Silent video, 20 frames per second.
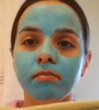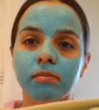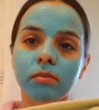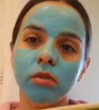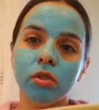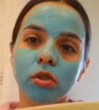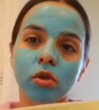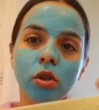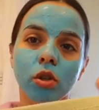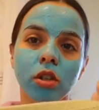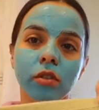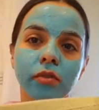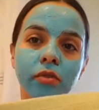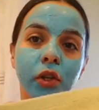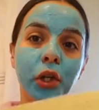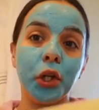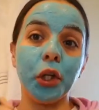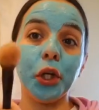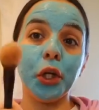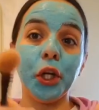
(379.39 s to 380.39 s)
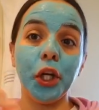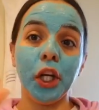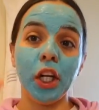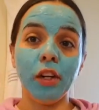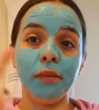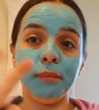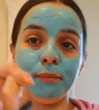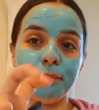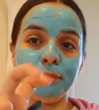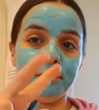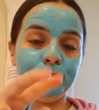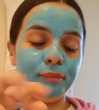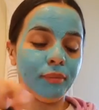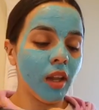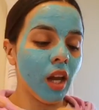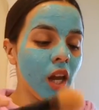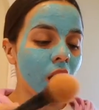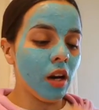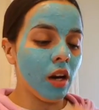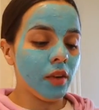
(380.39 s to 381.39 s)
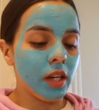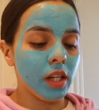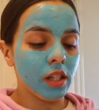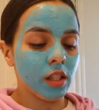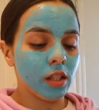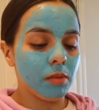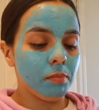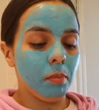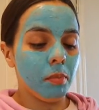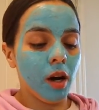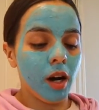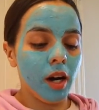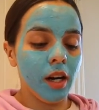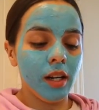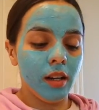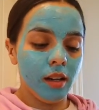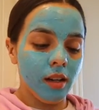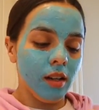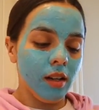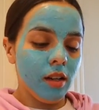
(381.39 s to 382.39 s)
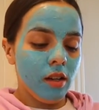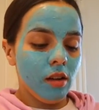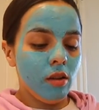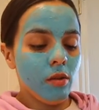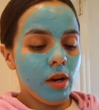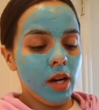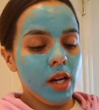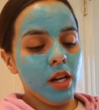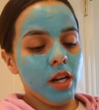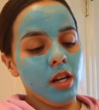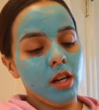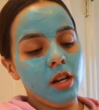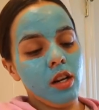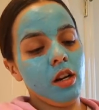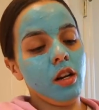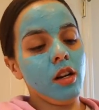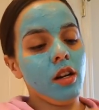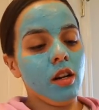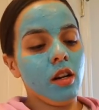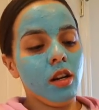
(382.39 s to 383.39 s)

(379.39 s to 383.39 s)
sort of clean area spot right here.